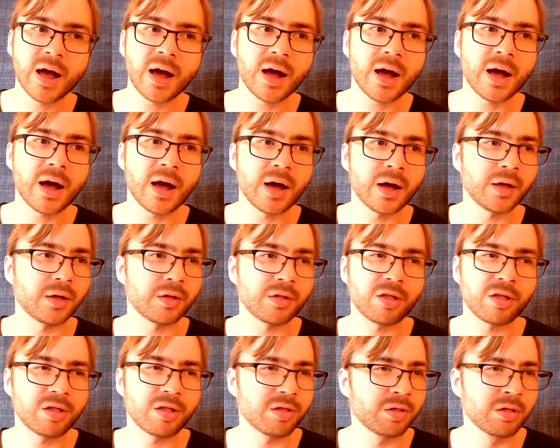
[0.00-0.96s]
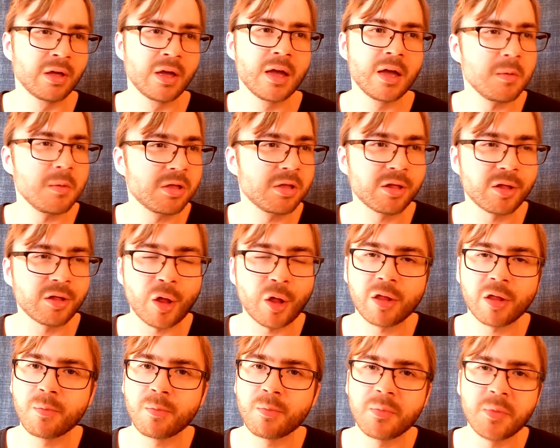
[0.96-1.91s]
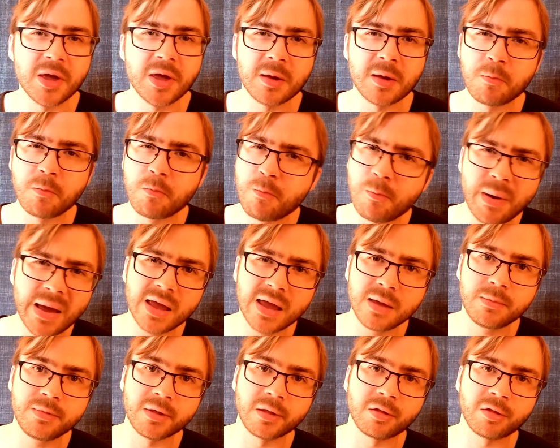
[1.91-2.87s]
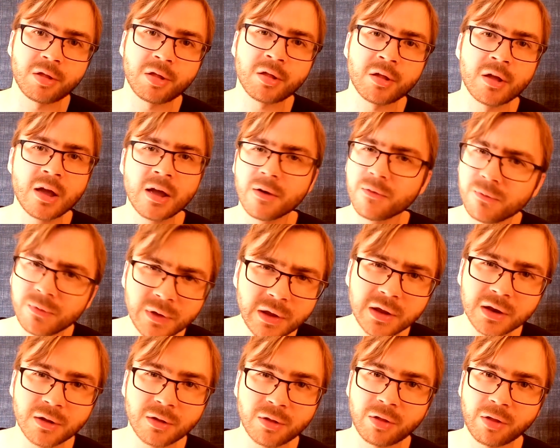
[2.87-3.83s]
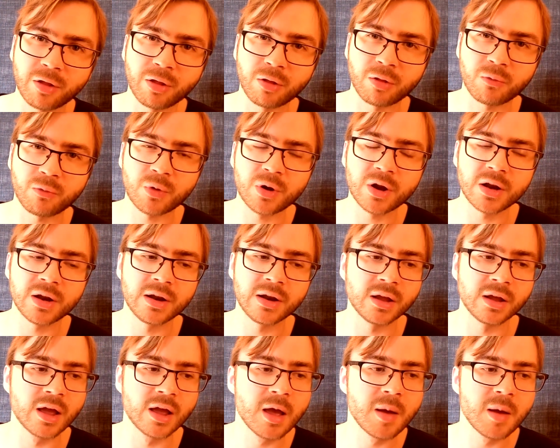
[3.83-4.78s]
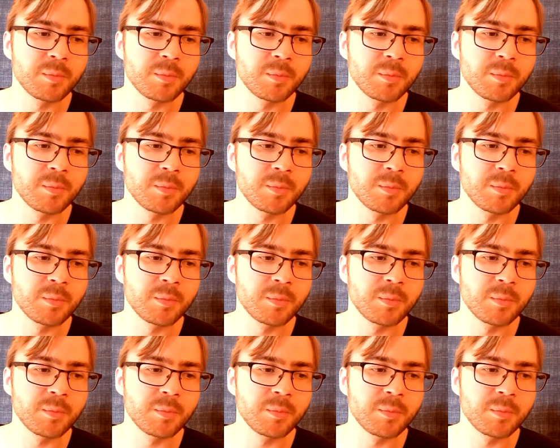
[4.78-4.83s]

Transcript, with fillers: as just being babies, fetuses really,